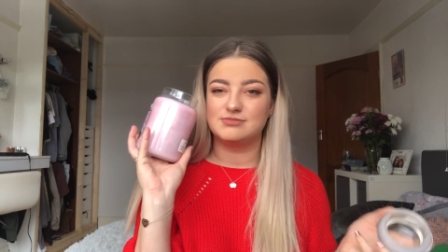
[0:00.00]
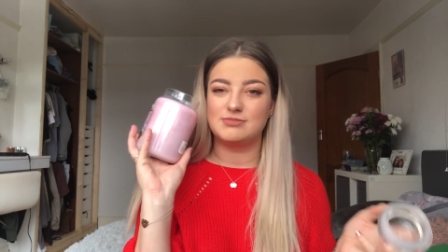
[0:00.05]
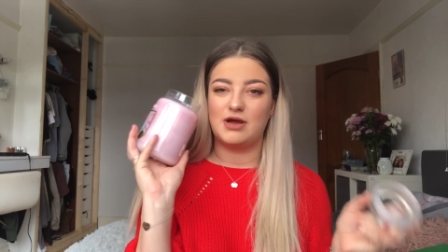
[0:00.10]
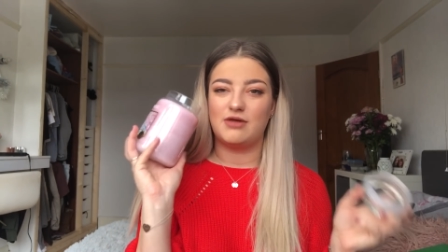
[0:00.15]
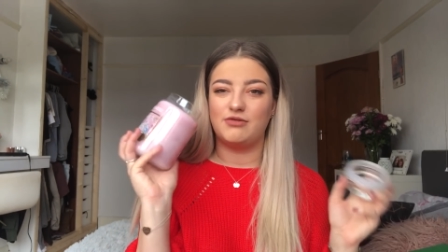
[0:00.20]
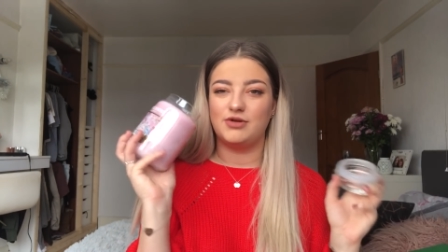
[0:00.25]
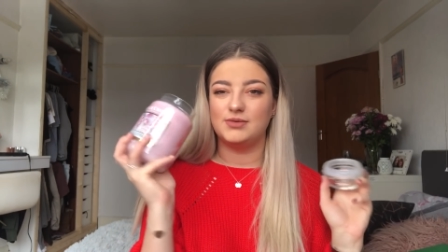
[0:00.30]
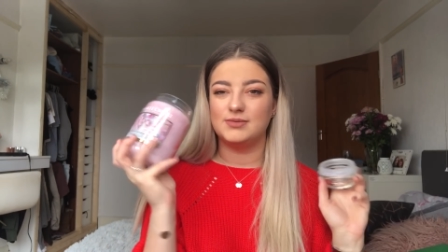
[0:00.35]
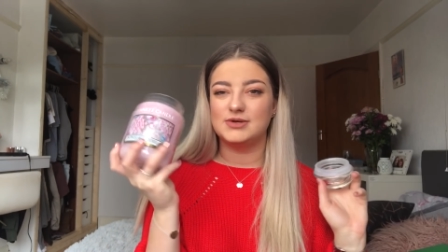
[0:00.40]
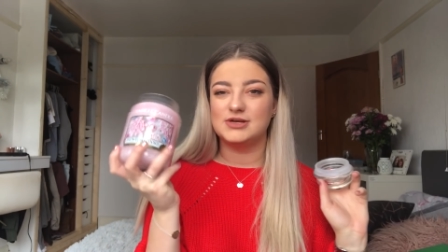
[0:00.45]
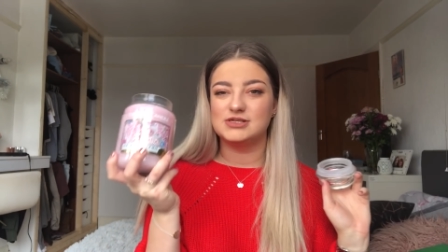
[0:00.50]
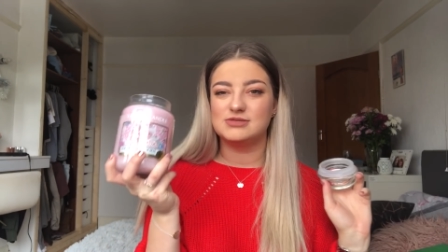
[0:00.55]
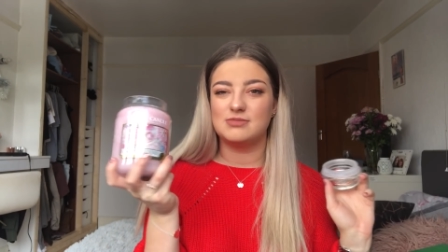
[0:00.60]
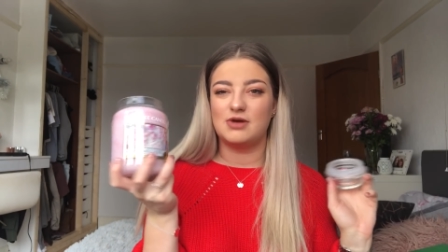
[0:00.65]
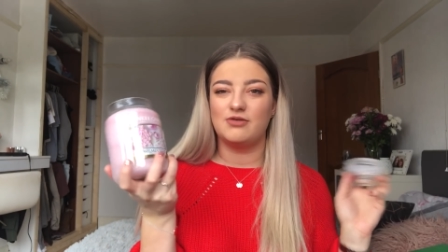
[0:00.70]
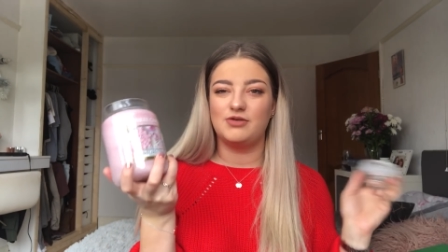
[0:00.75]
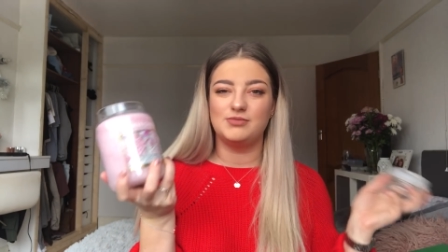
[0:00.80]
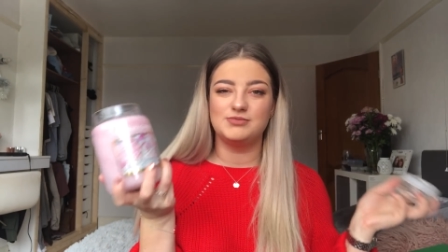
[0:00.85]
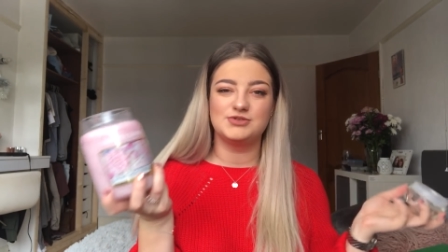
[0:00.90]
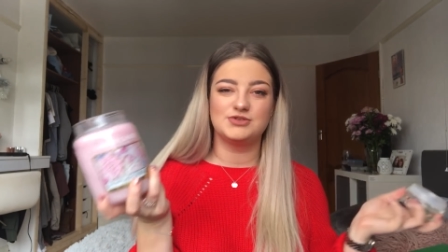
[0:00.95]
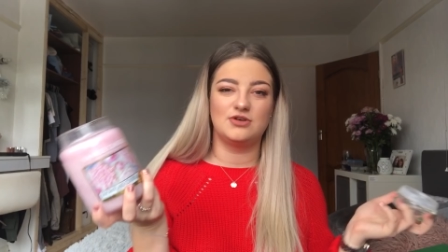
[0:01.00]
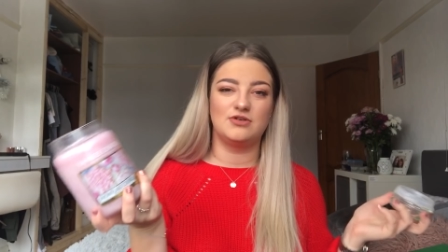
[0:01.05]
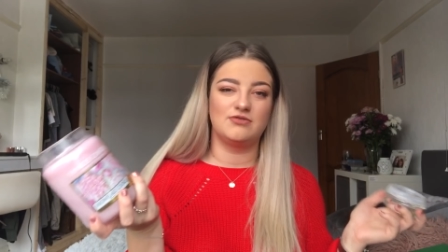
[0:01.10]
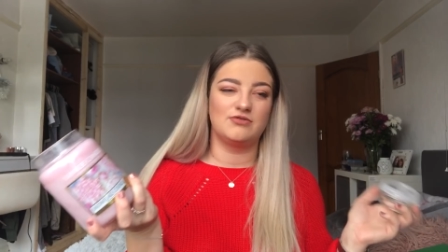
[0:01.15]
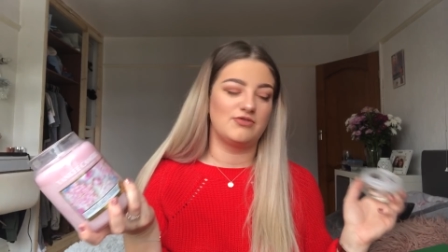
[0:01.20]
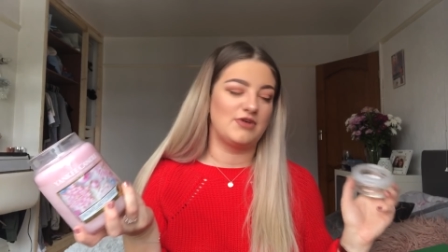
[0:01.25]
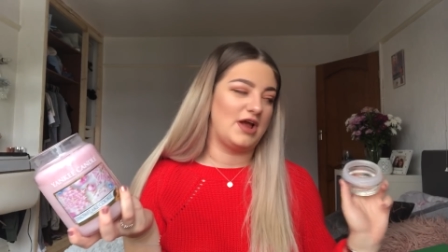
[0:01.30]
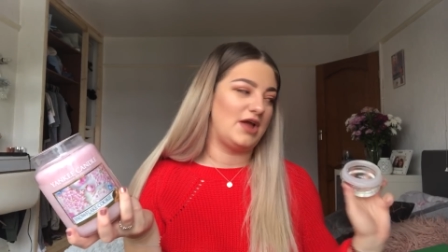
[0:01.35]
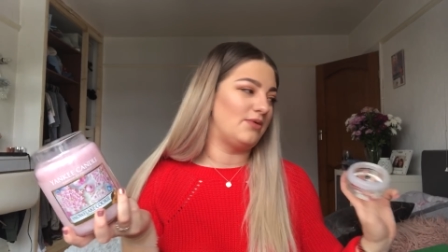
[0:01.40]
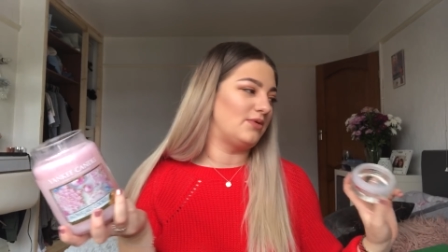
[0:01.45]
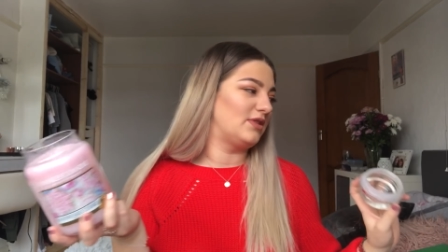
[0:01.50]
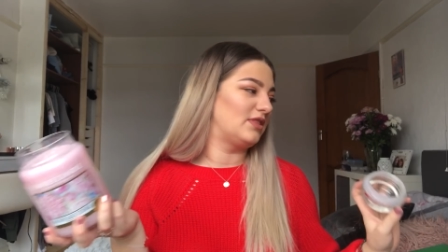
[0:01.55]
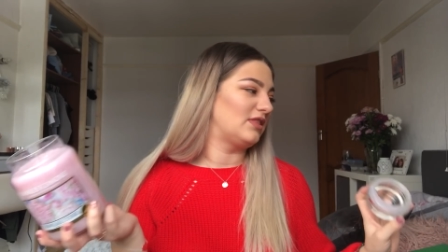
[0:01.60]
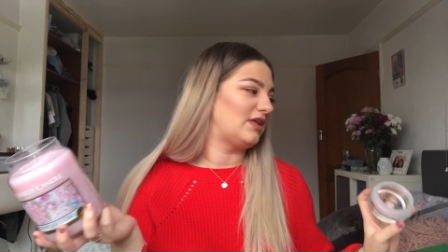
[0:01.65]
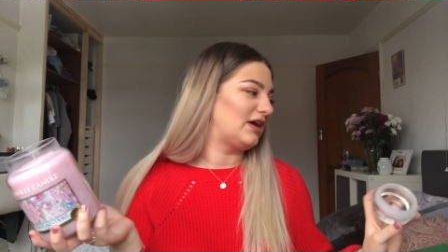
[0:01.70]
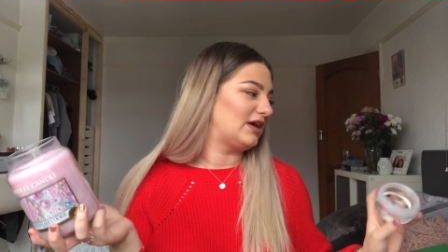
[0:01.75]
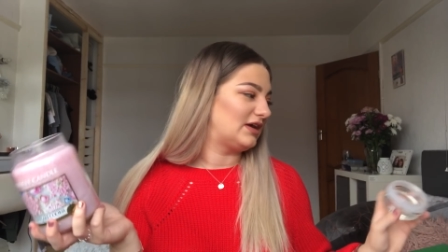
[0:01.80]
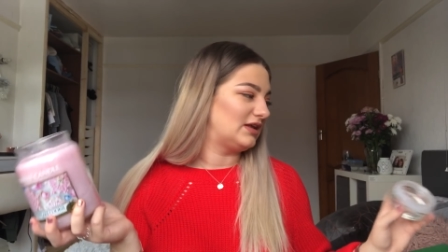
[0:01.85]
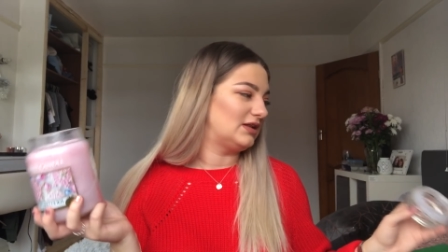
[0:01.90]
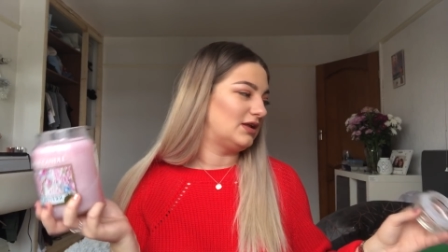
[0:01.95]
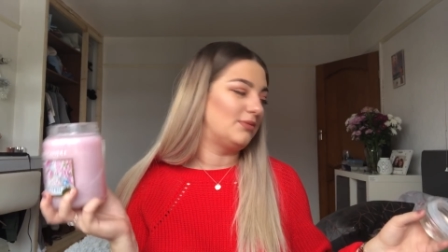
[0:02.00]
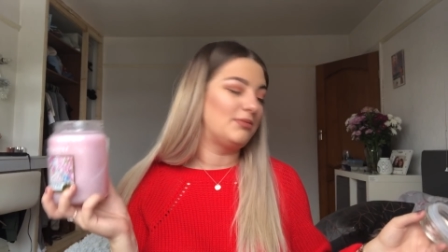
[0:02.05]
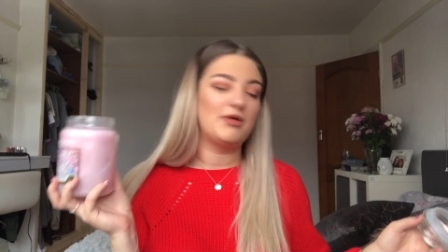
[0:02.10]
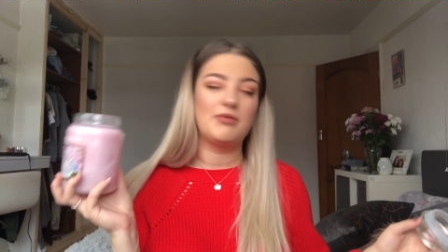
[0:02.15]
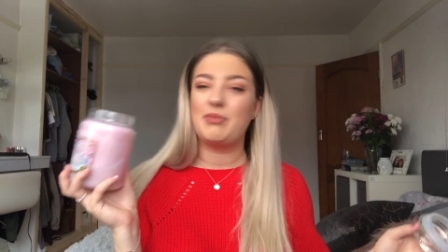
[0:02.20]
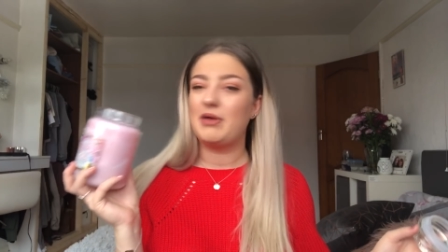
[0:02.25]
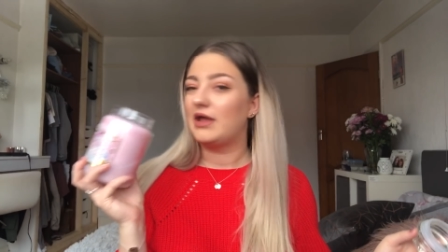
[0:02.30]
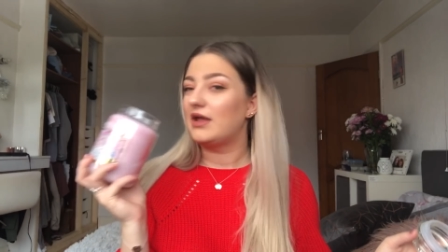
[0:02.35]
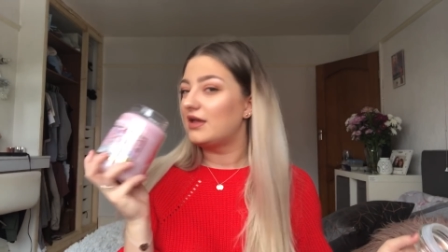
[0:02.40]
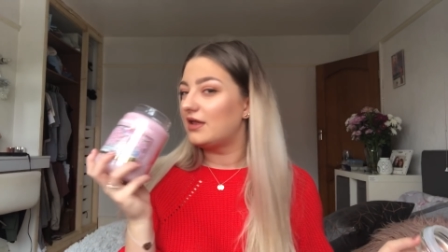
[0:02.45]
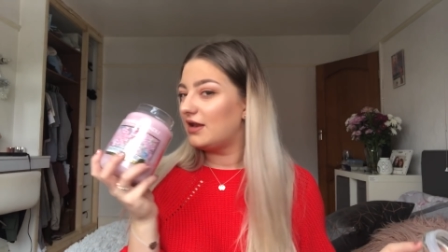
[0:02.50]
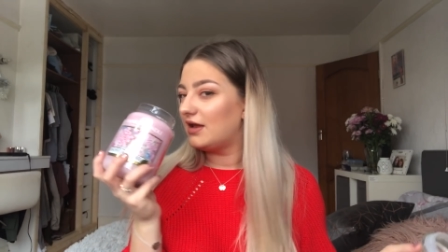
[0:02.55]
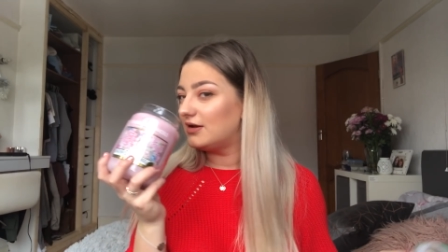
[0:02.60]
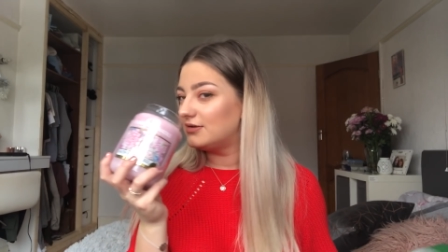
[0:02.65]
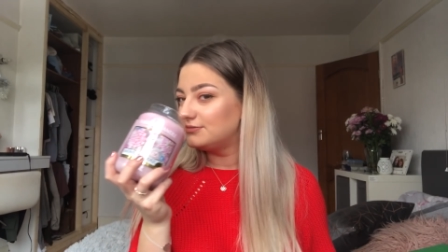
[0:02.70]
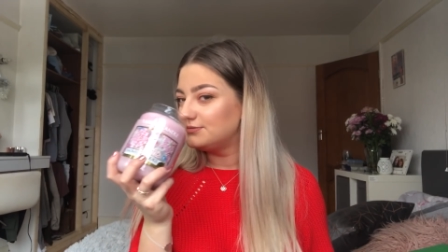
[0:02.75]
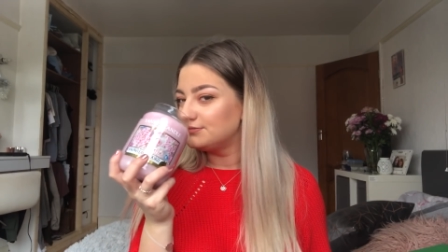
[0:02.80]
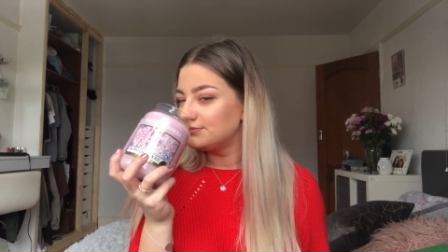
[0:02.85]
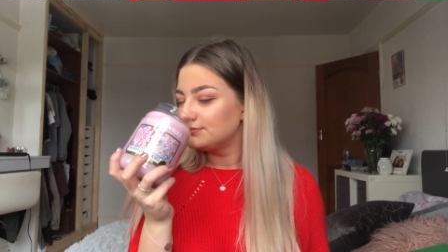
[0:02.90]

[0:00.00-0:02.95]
my room because my room's sort of grey with like a little bit of pink in it.